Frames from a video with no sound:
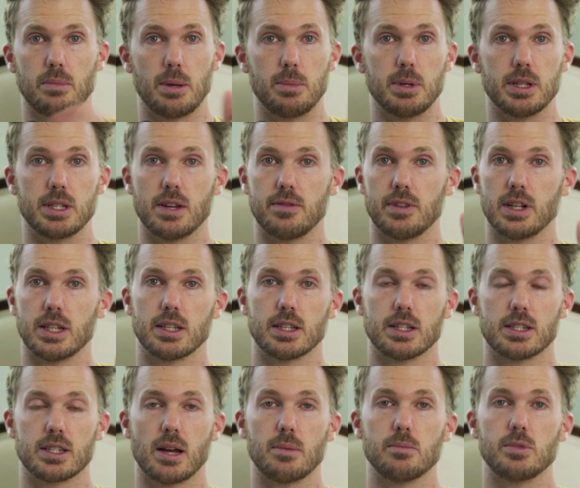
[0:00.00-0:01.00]
Maybe it's even in the
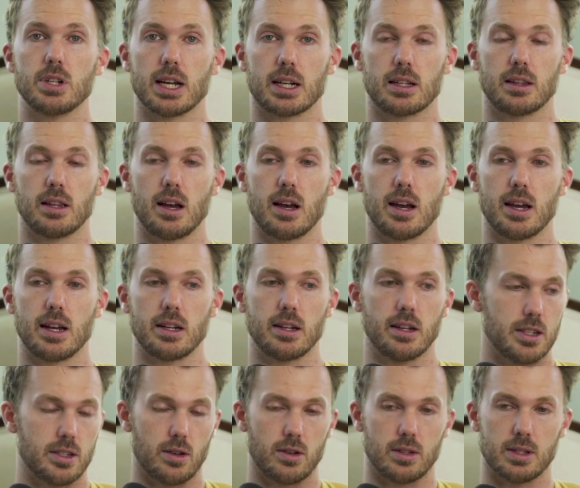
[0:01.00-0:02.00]
subject line.
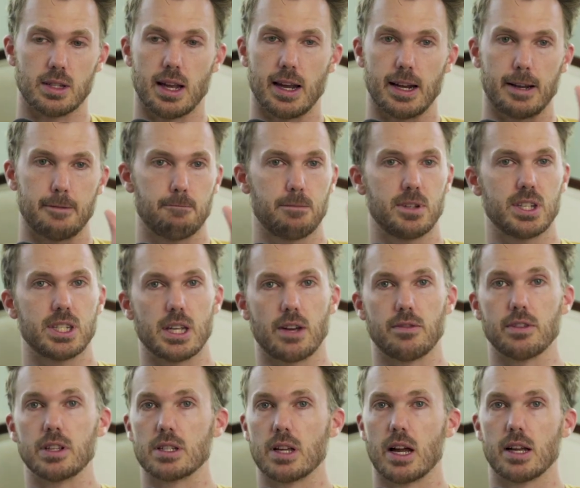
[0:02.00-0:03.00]
So it's like
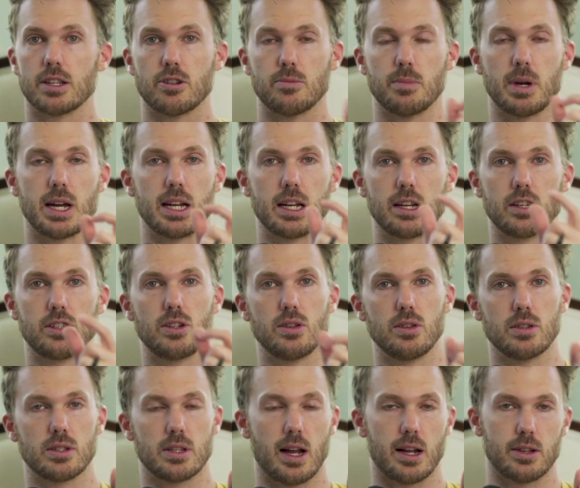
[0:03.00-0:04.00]
seven slots remaining,
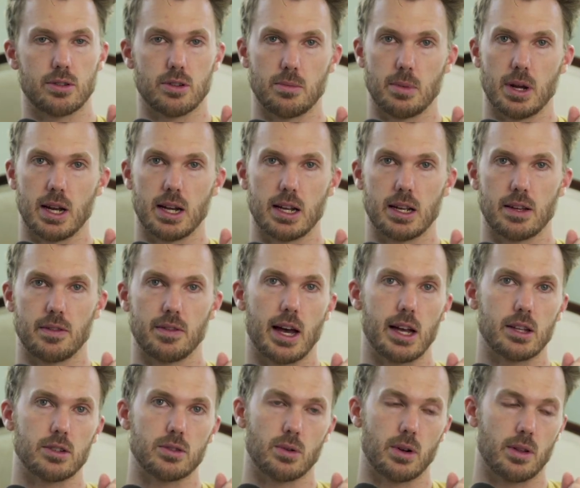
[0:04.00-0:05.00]
two slots remaining,
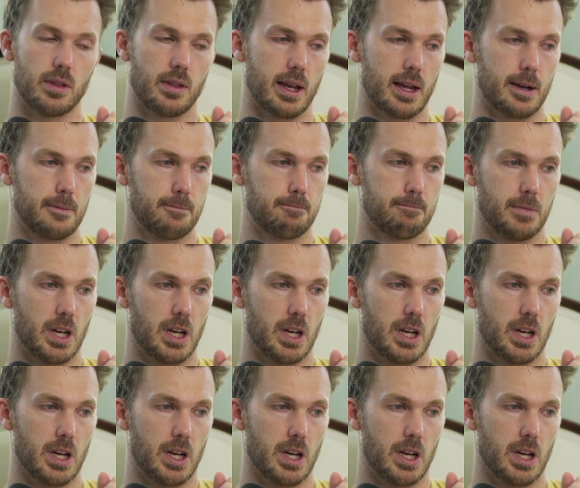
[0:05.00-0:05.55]
that sort of thing.